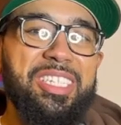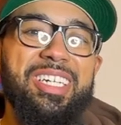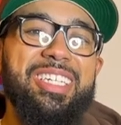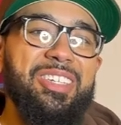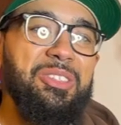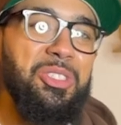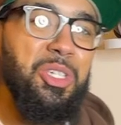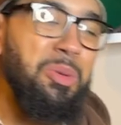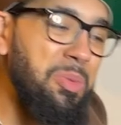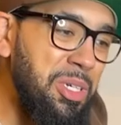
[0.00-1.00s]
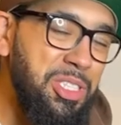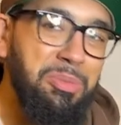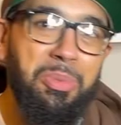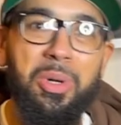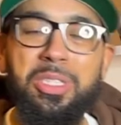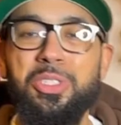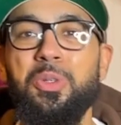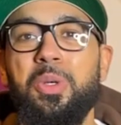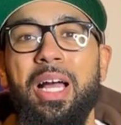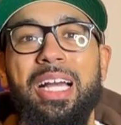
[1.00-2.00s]
good, YouTube? It's your boy
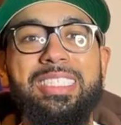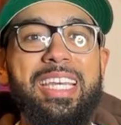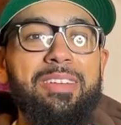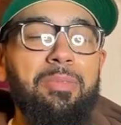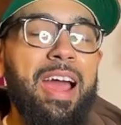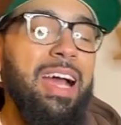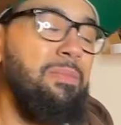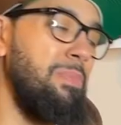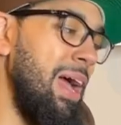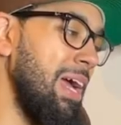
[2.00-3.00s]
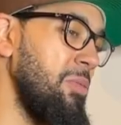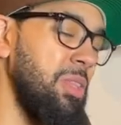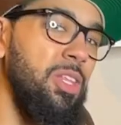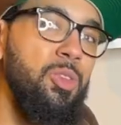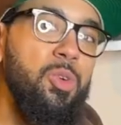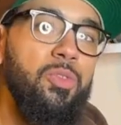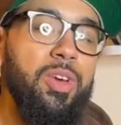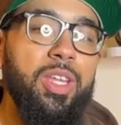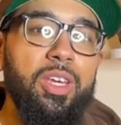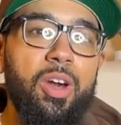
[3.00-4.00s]
2Glock J Rock back with a new
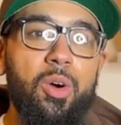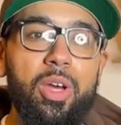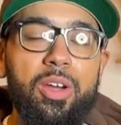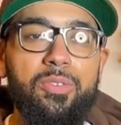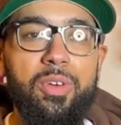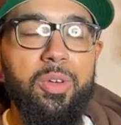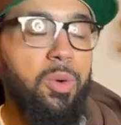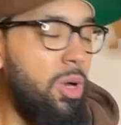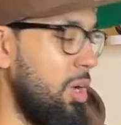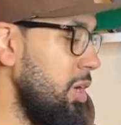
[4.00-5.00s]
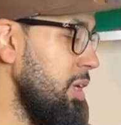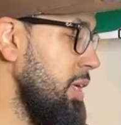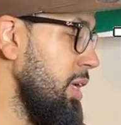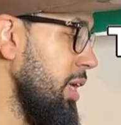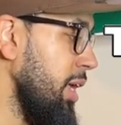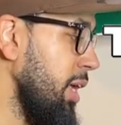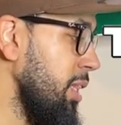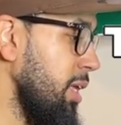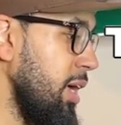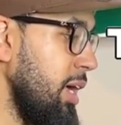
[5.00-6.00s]
video here for you all.
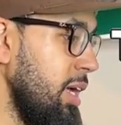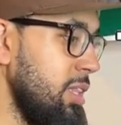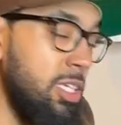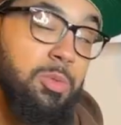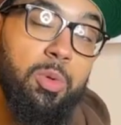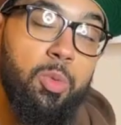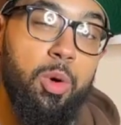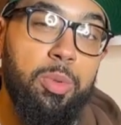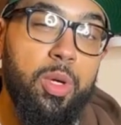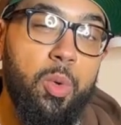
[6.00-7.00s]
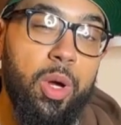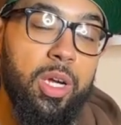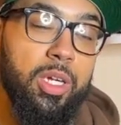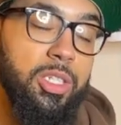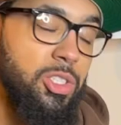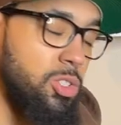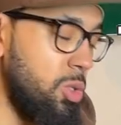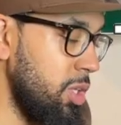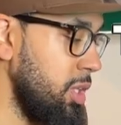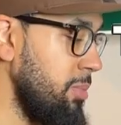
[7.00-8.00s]
And this one will be quicker and
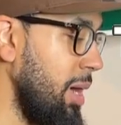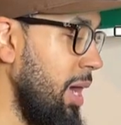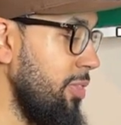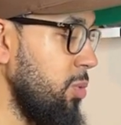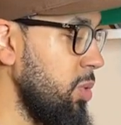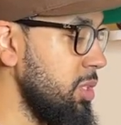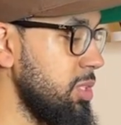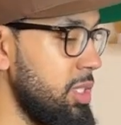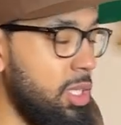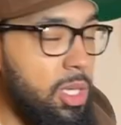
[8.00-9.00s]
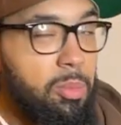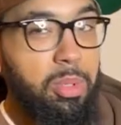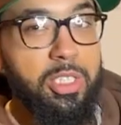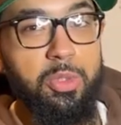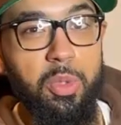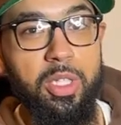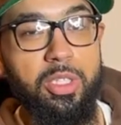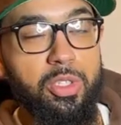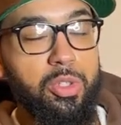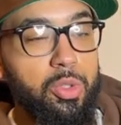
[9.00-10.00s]
shorter than my other ones, but just
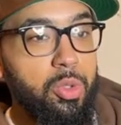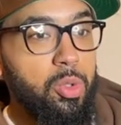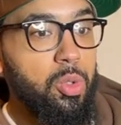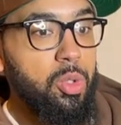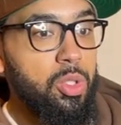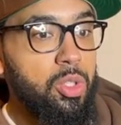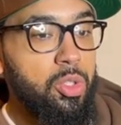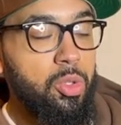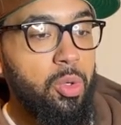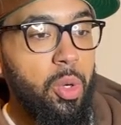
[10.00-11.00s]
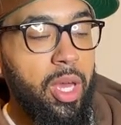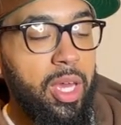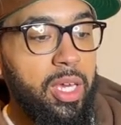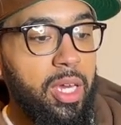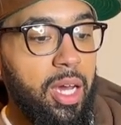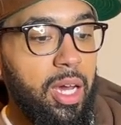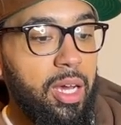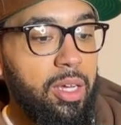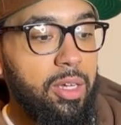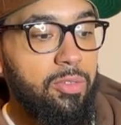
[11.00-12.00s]
wanted to do
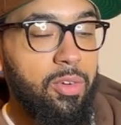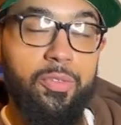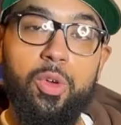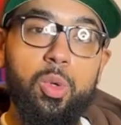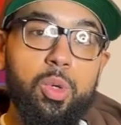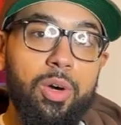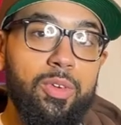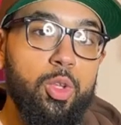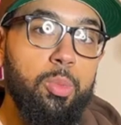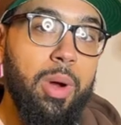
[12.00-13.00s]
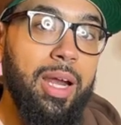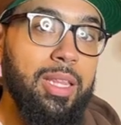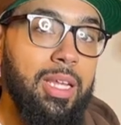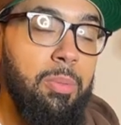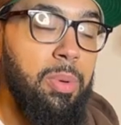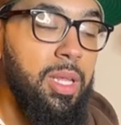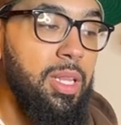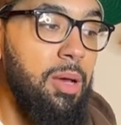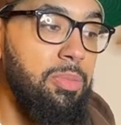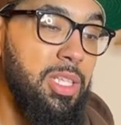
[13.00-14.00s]
a review of a new product that I picked
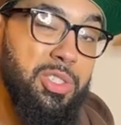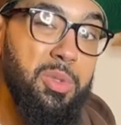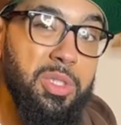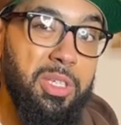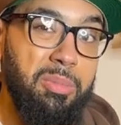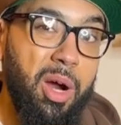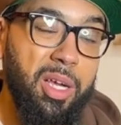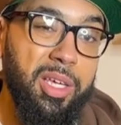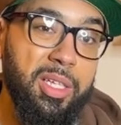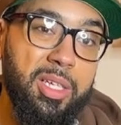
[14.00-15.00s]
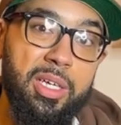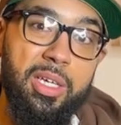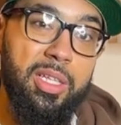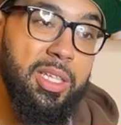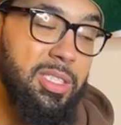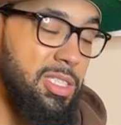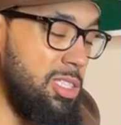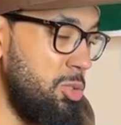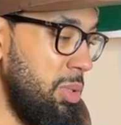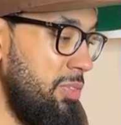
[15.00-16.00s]
up that's new to the market. Didn't see
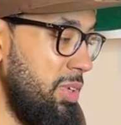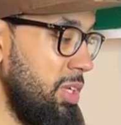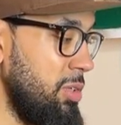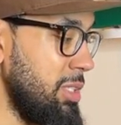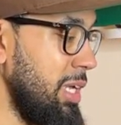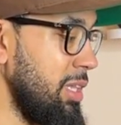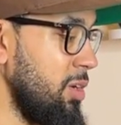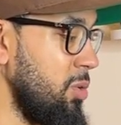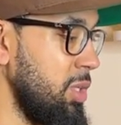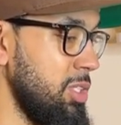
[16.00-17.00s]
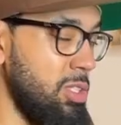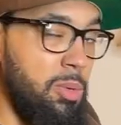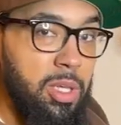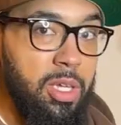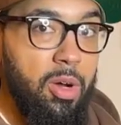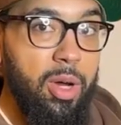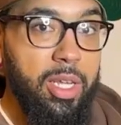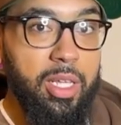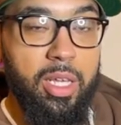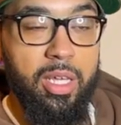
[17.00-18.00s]
too many videos out there on it, so I wanted to go ahead
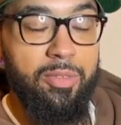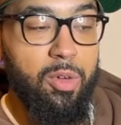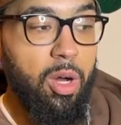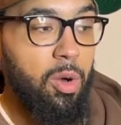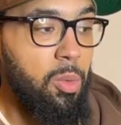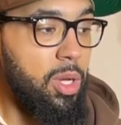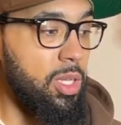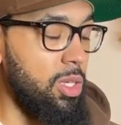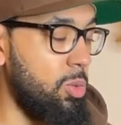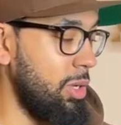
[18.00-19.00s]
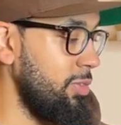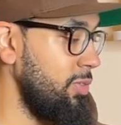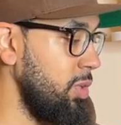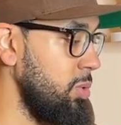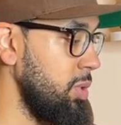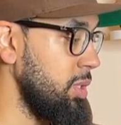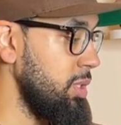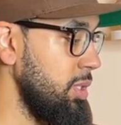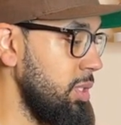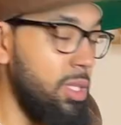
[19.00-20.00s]
and give you all one quick review and
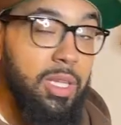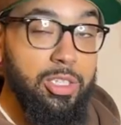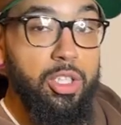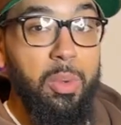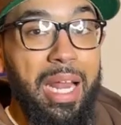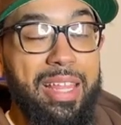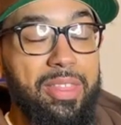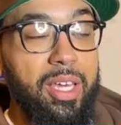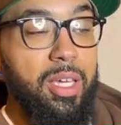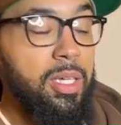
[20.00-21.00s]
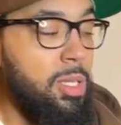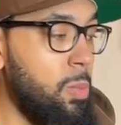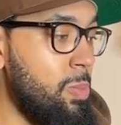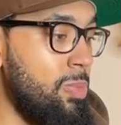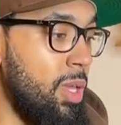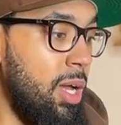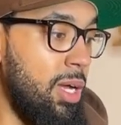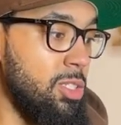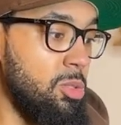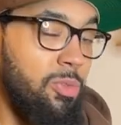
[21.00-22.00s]
let you know what I think.
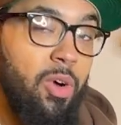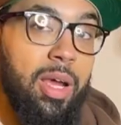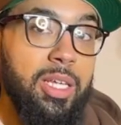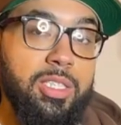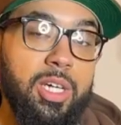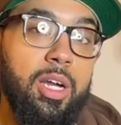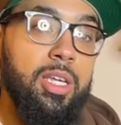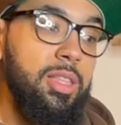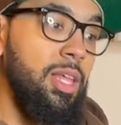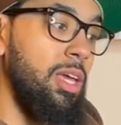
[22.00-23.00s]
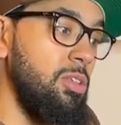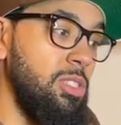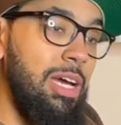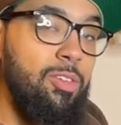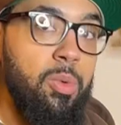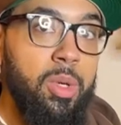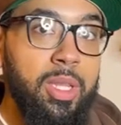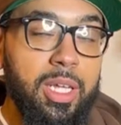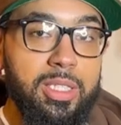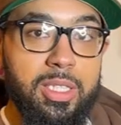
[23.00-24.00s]
So before I get started, thank you to everyone
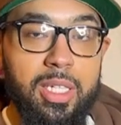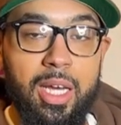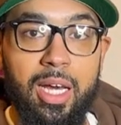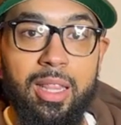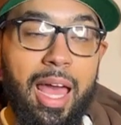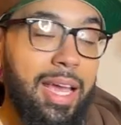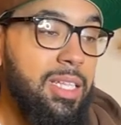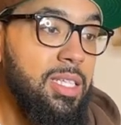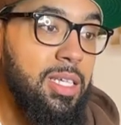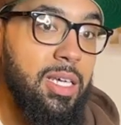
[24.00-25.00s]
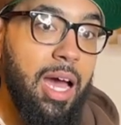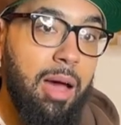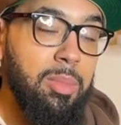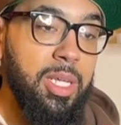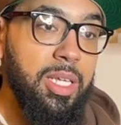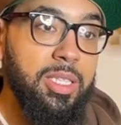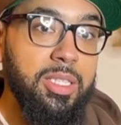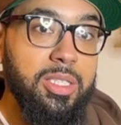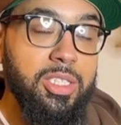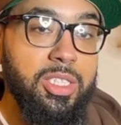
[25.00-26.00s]
that's liked, commented,
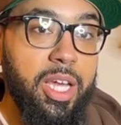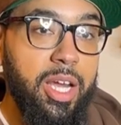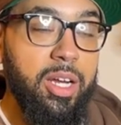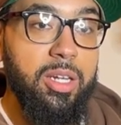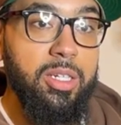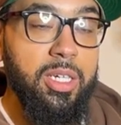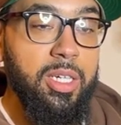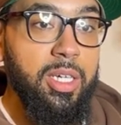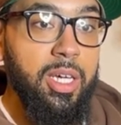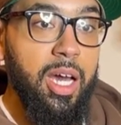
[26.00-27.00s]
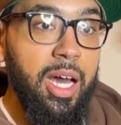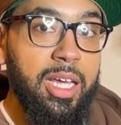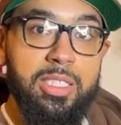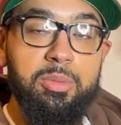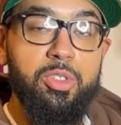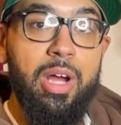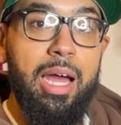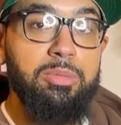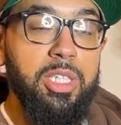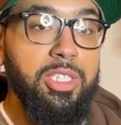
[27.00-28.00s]
shared, and
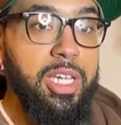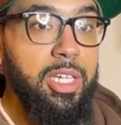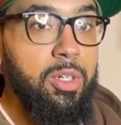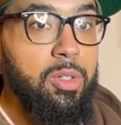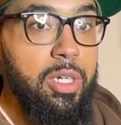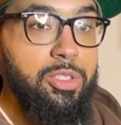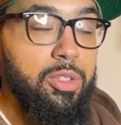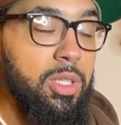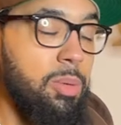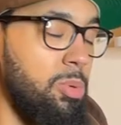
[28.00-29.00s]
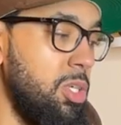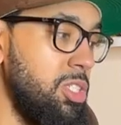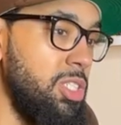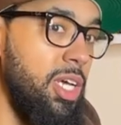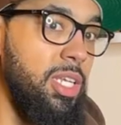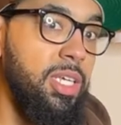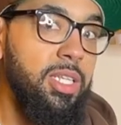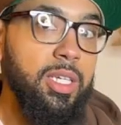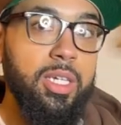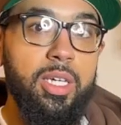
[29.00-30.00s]
subscribe to the channel. I truly appreciate it.
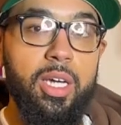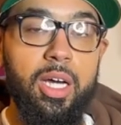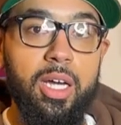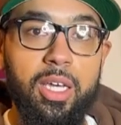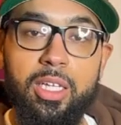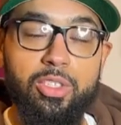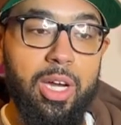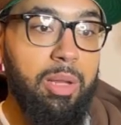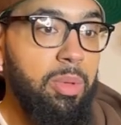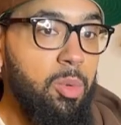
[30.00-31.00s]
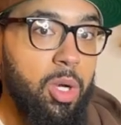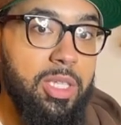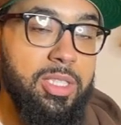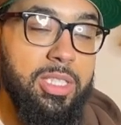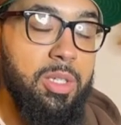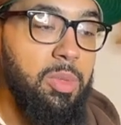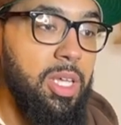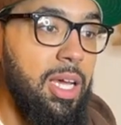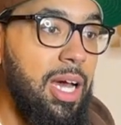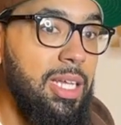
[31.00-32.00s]
Again, trying to be more consistent with the
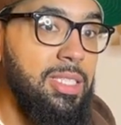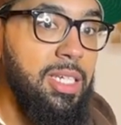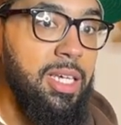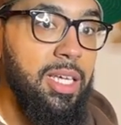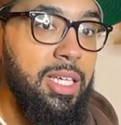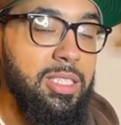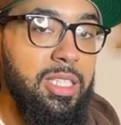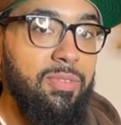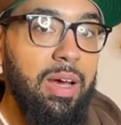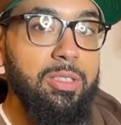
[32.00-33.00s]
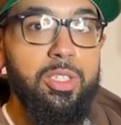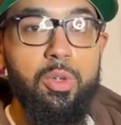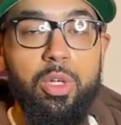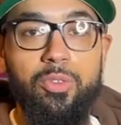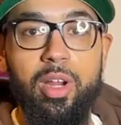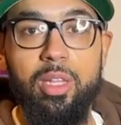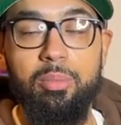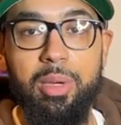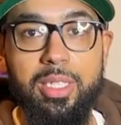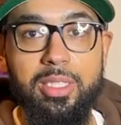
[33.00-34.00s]
content and get stuff out to you on a regular
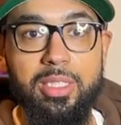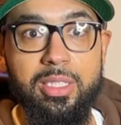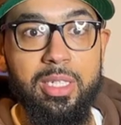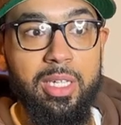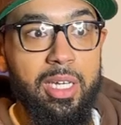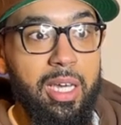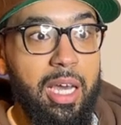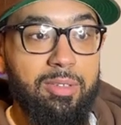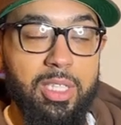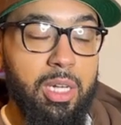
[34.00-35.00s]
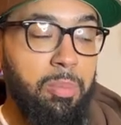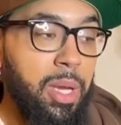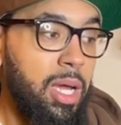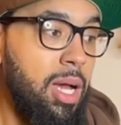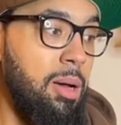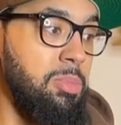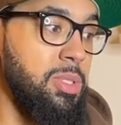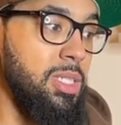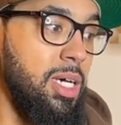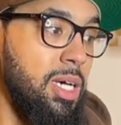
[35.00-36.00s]
basis. Have a ton of
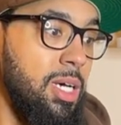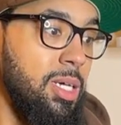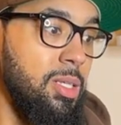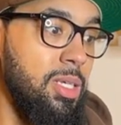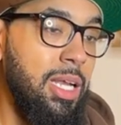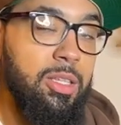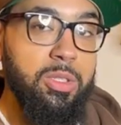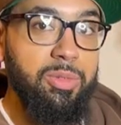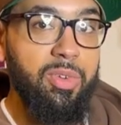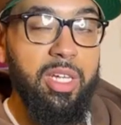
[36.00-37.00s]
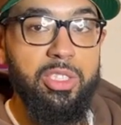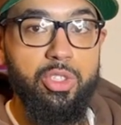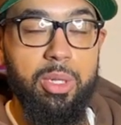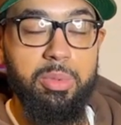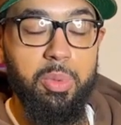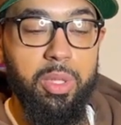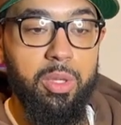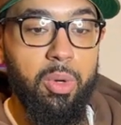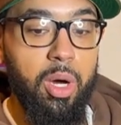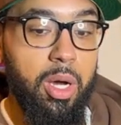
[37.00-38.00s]
pickups, got to do some range trips with
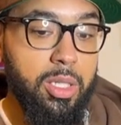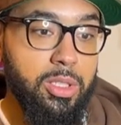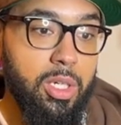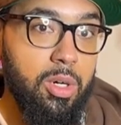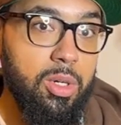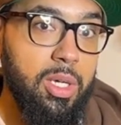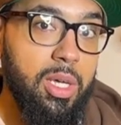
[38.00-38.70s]
you all, so